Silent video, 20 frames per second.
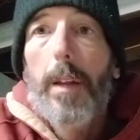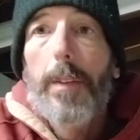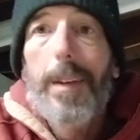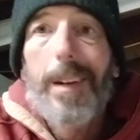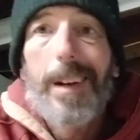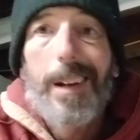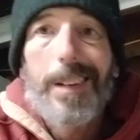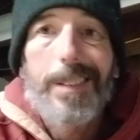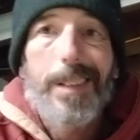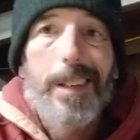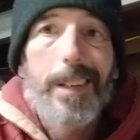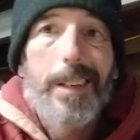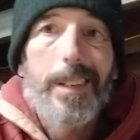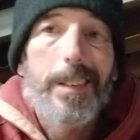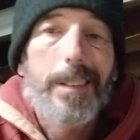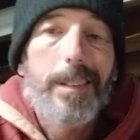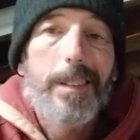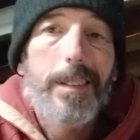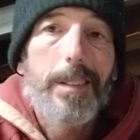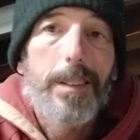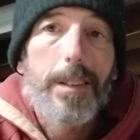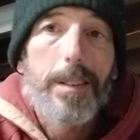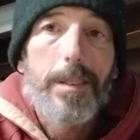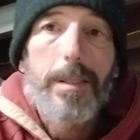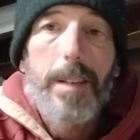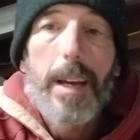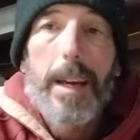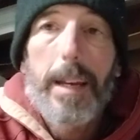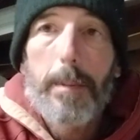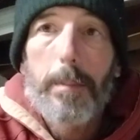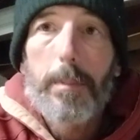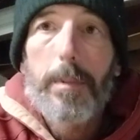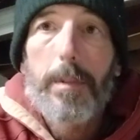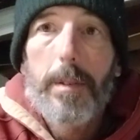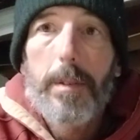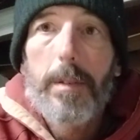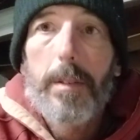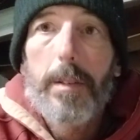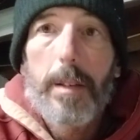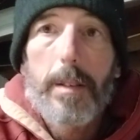then I take the same
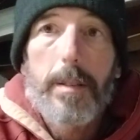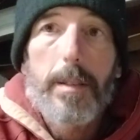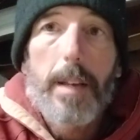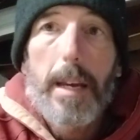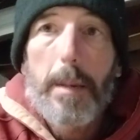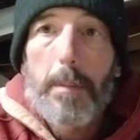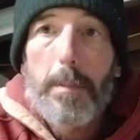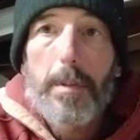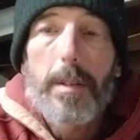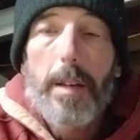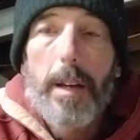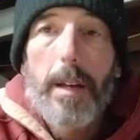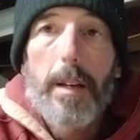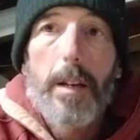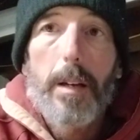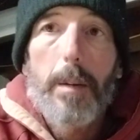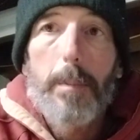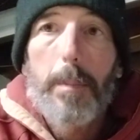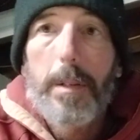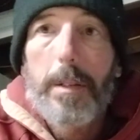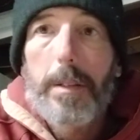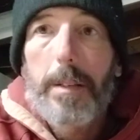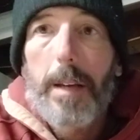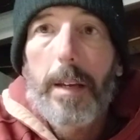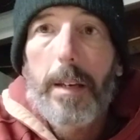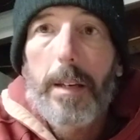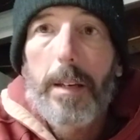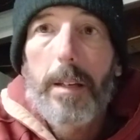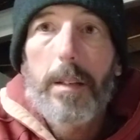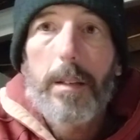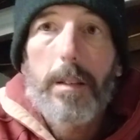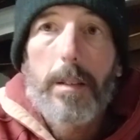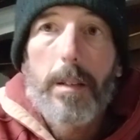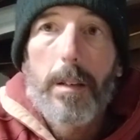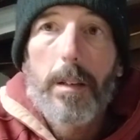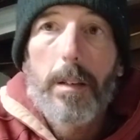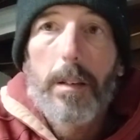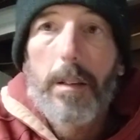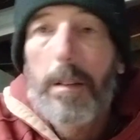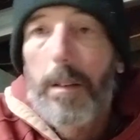the same setup and take it
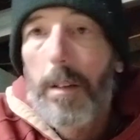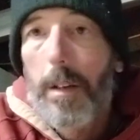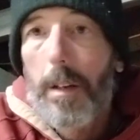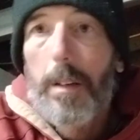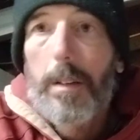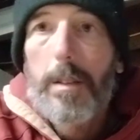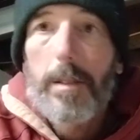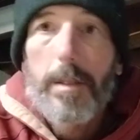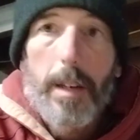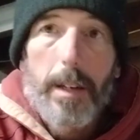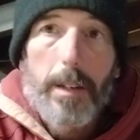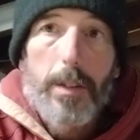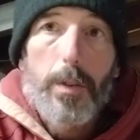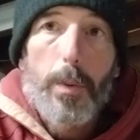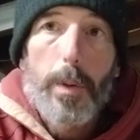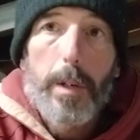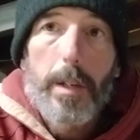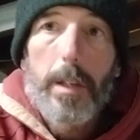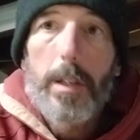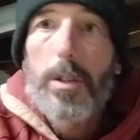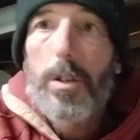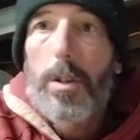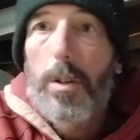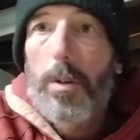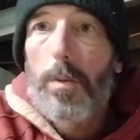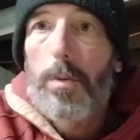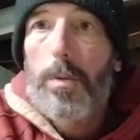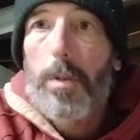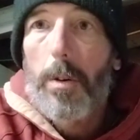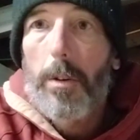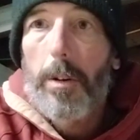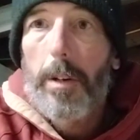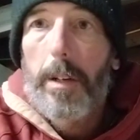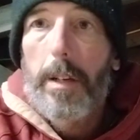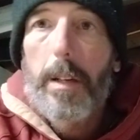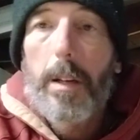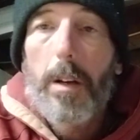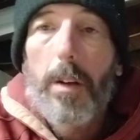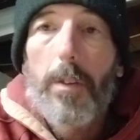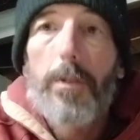to say 3D shoots or
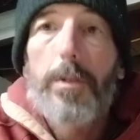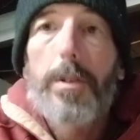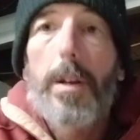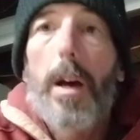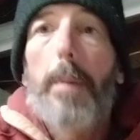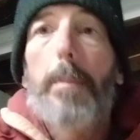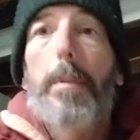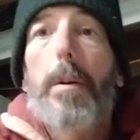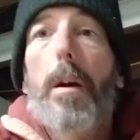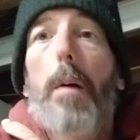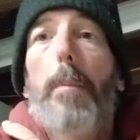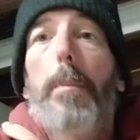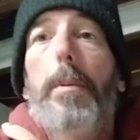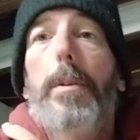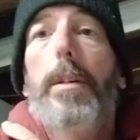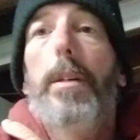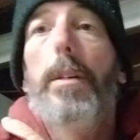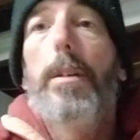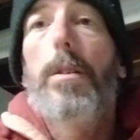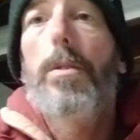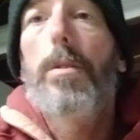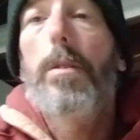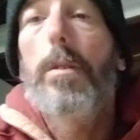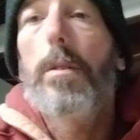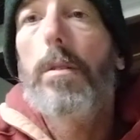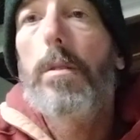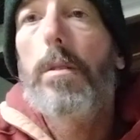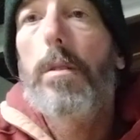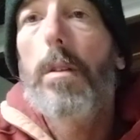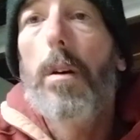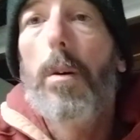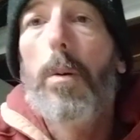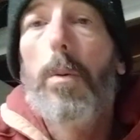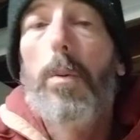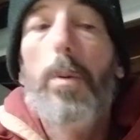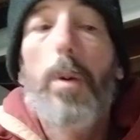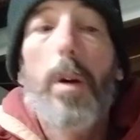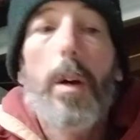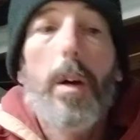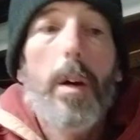any other type competition
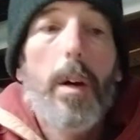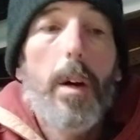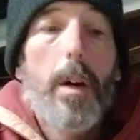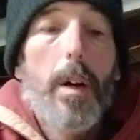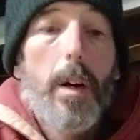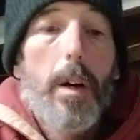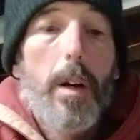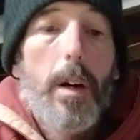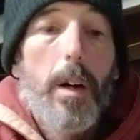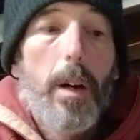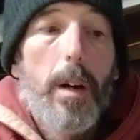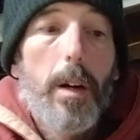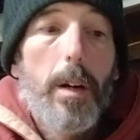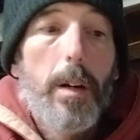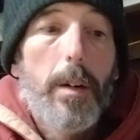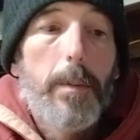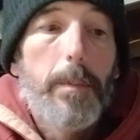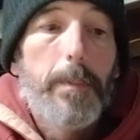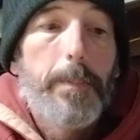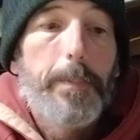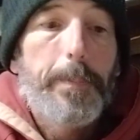so uh,